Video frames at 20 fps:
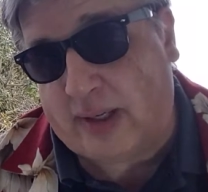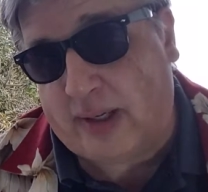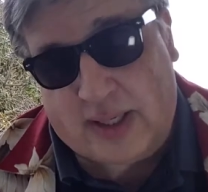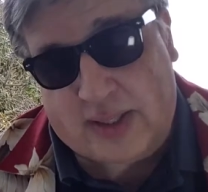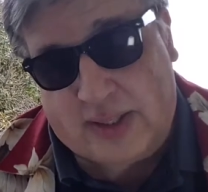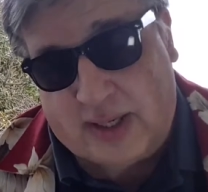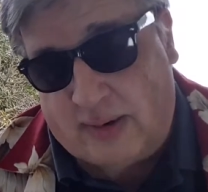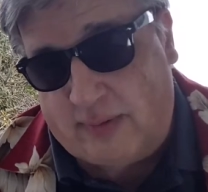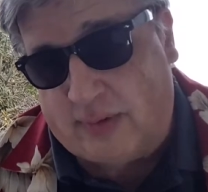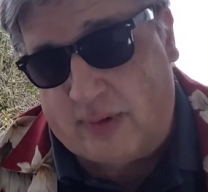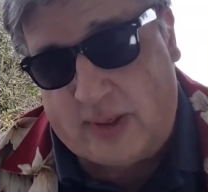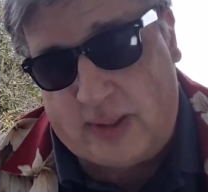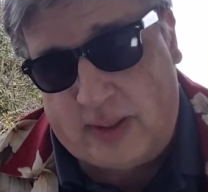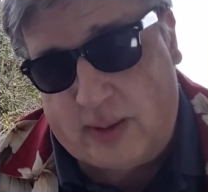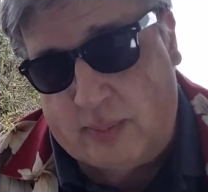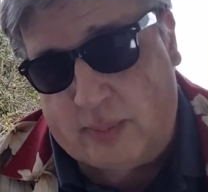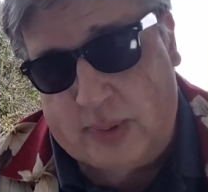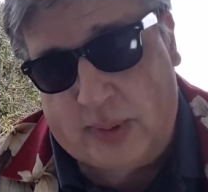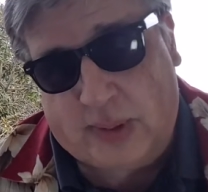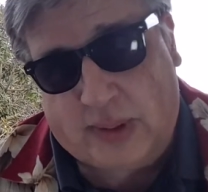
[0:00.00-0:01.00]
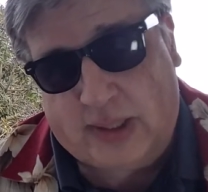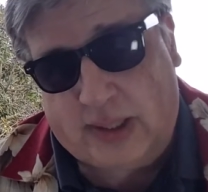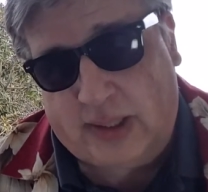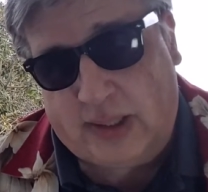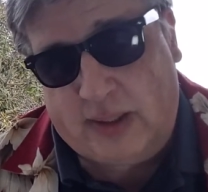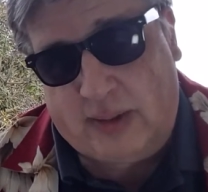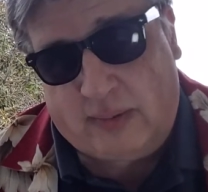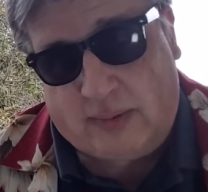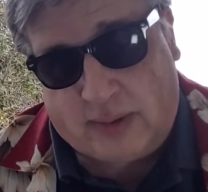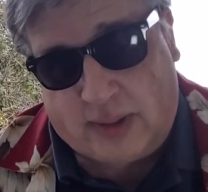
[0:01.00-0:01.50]
Is I've written a book
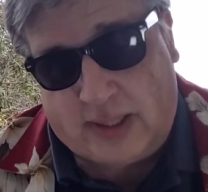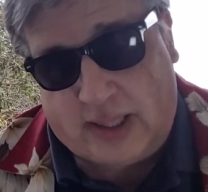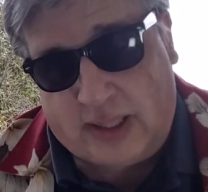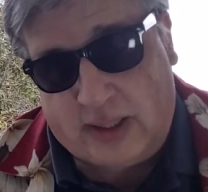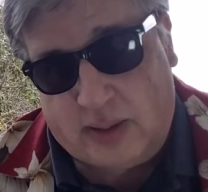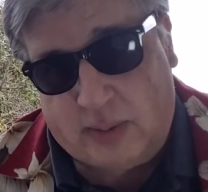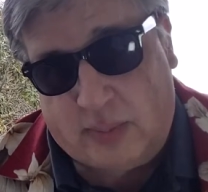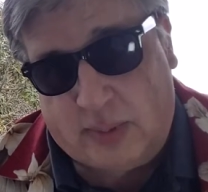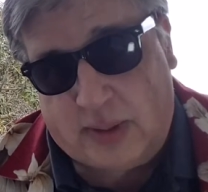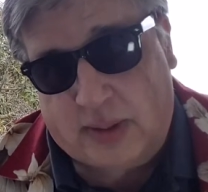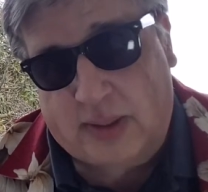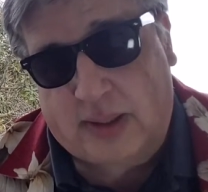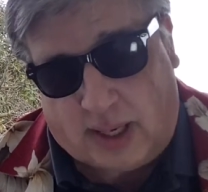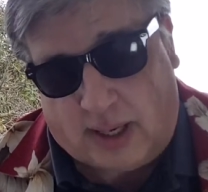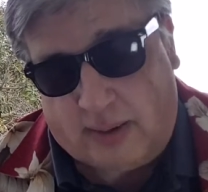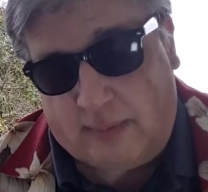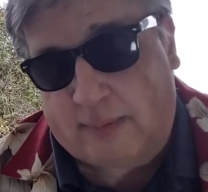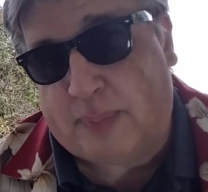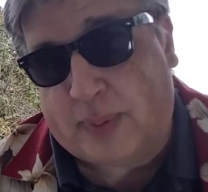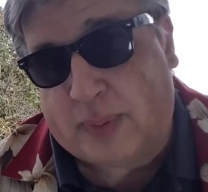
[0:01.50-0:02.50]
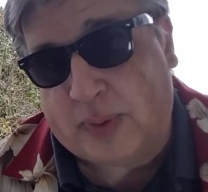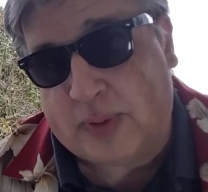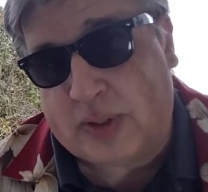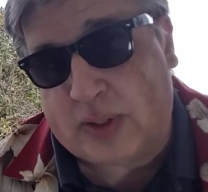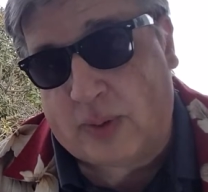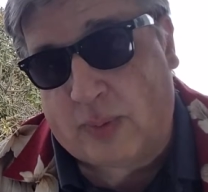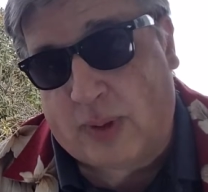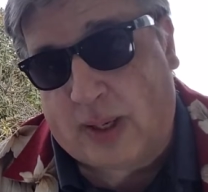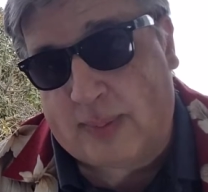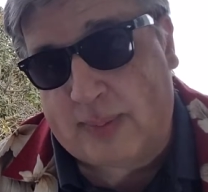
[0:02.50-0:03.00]
for Kindle book, I've
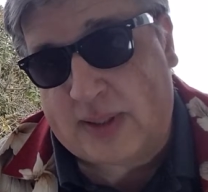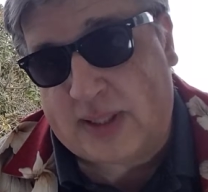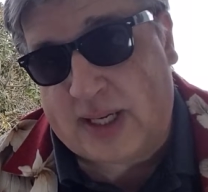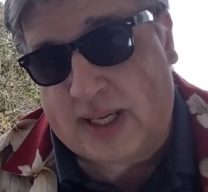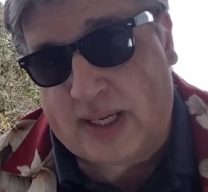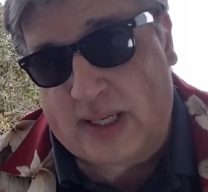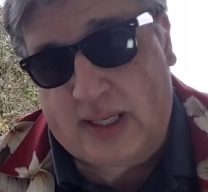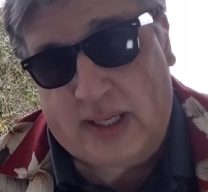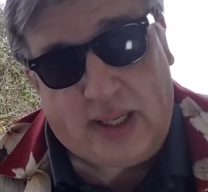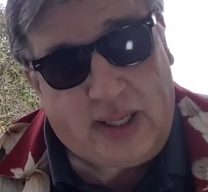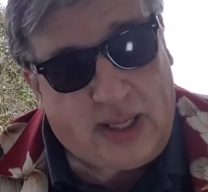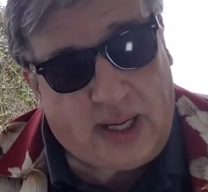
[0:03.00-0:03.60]
posted a website,